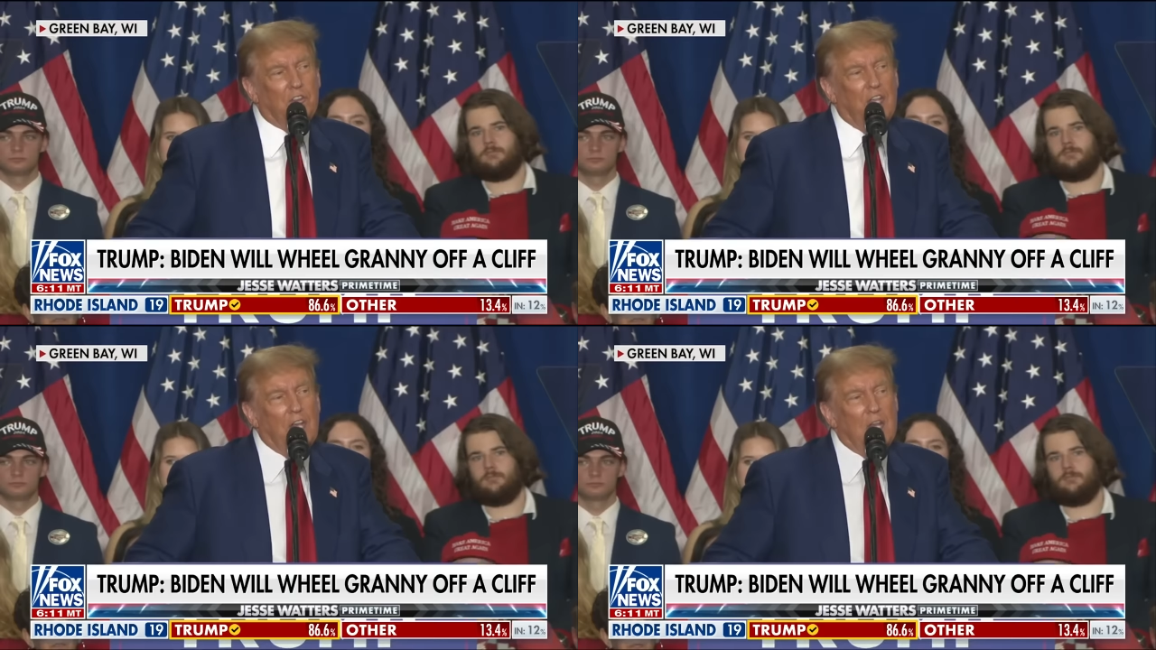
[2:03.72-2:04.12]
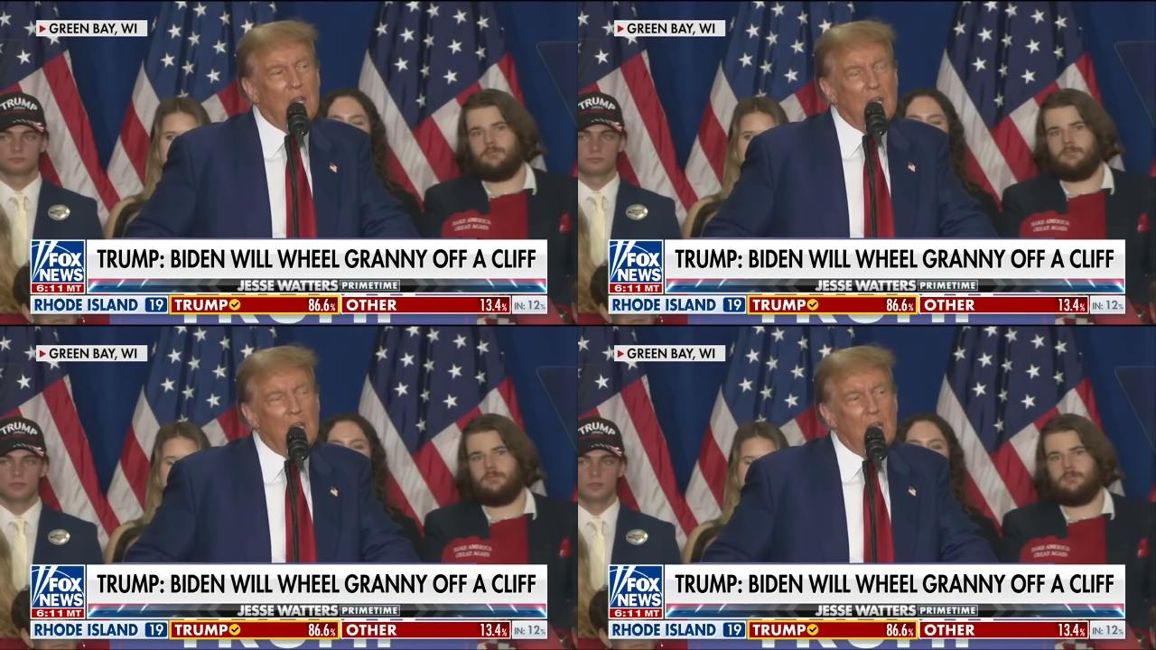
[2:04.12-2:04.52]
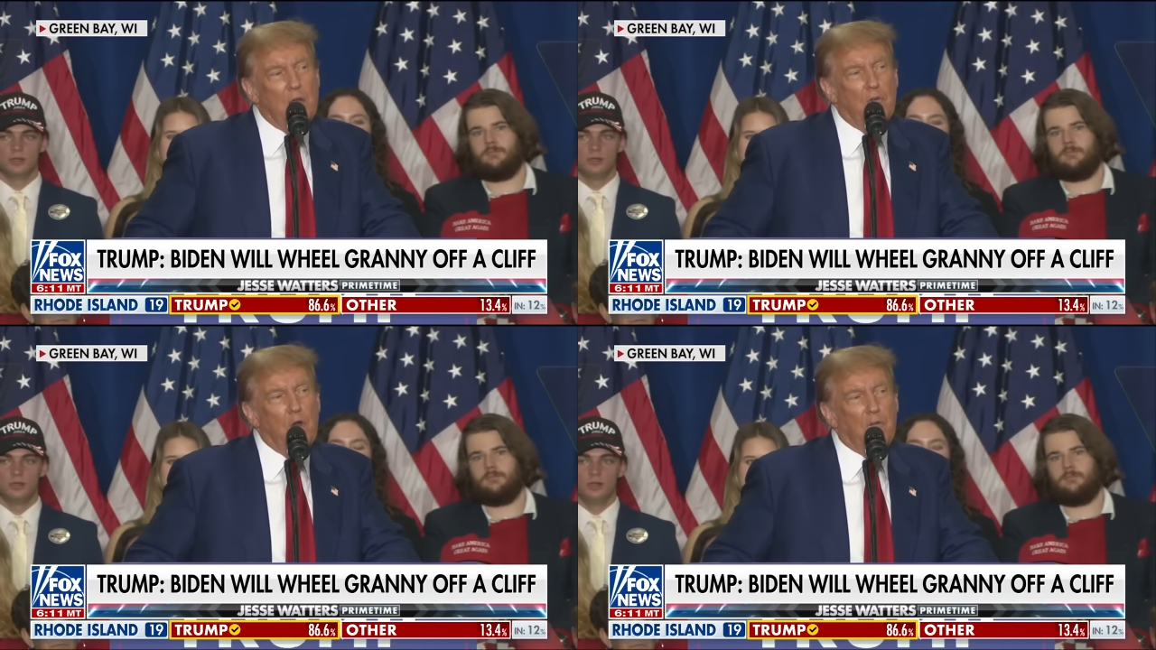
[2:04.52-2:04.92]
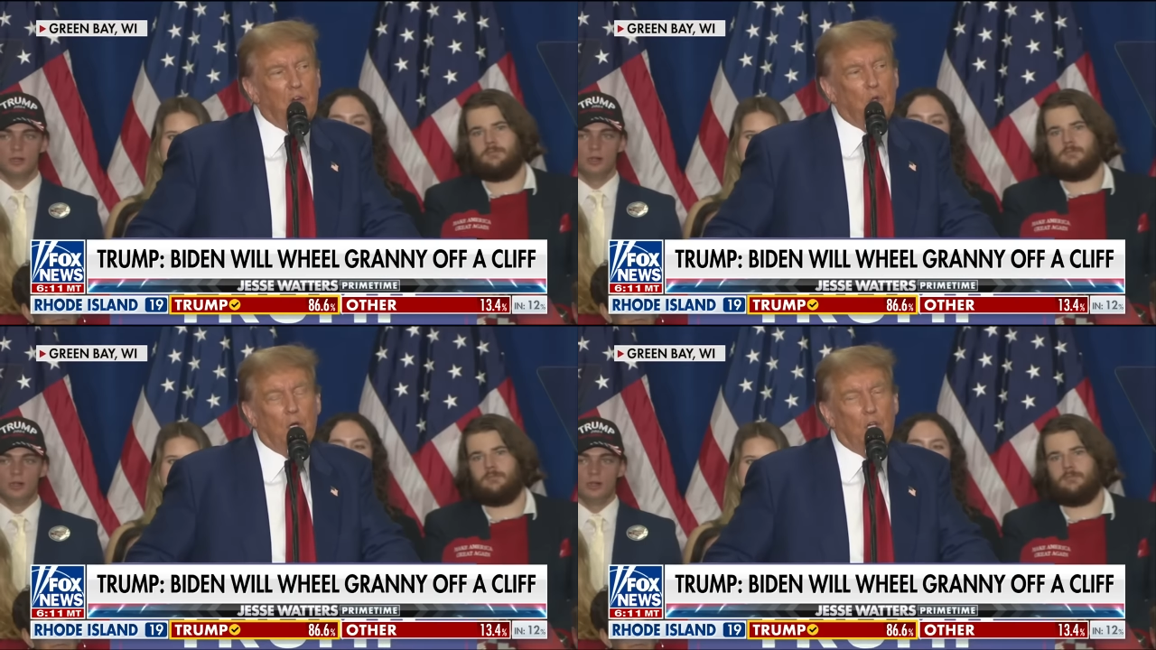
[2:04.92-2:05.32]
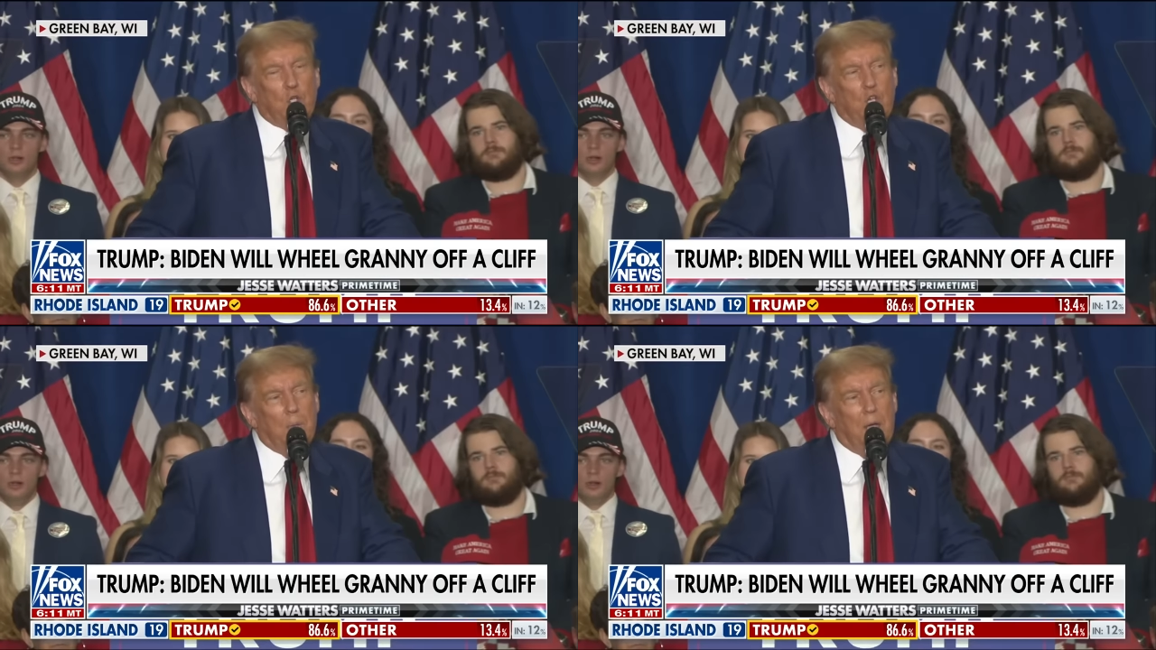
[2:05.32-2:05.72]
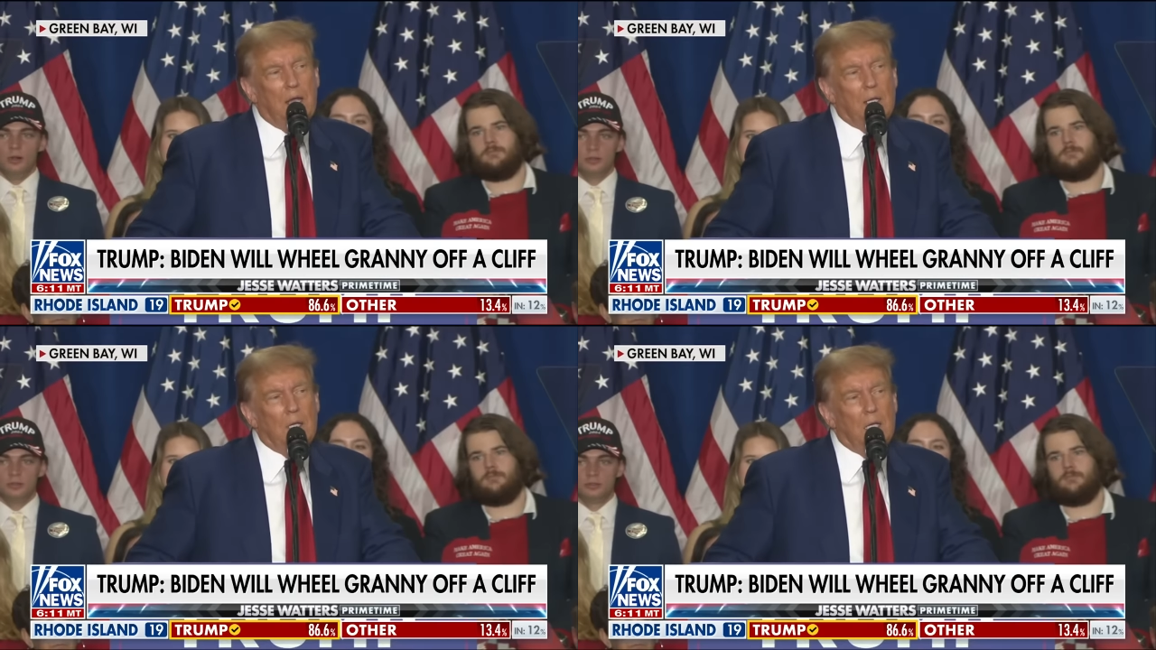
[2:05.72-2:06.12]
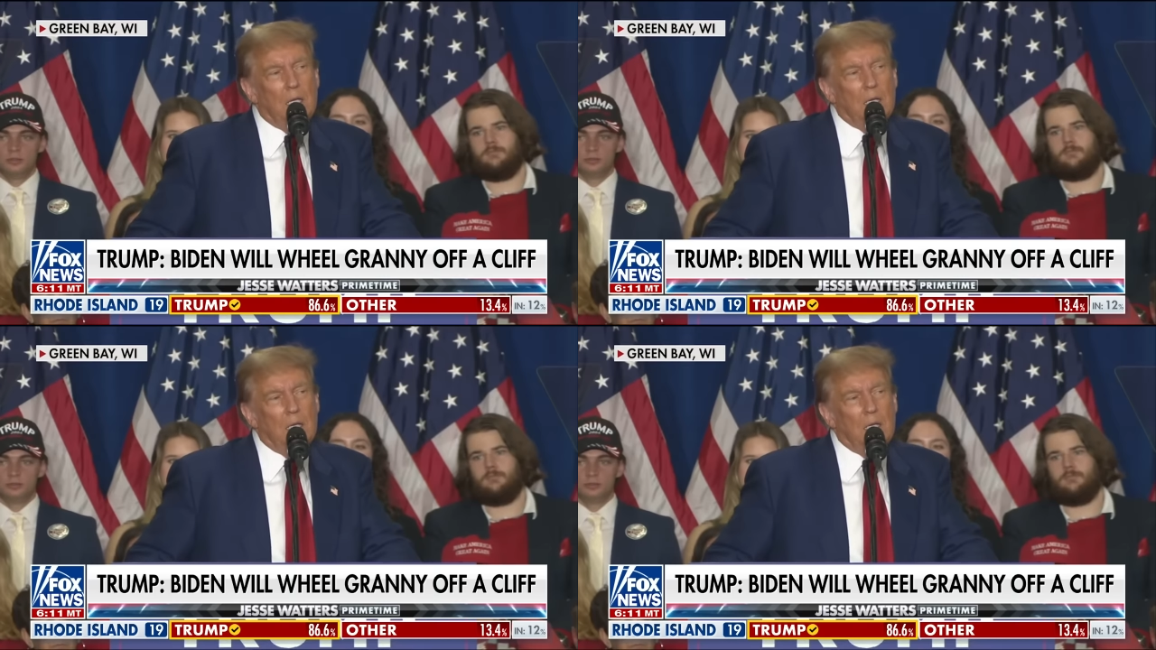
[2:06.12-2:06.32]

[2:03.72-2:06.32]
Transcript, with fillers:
Speaker 1: then vote for crooked Joe Biden.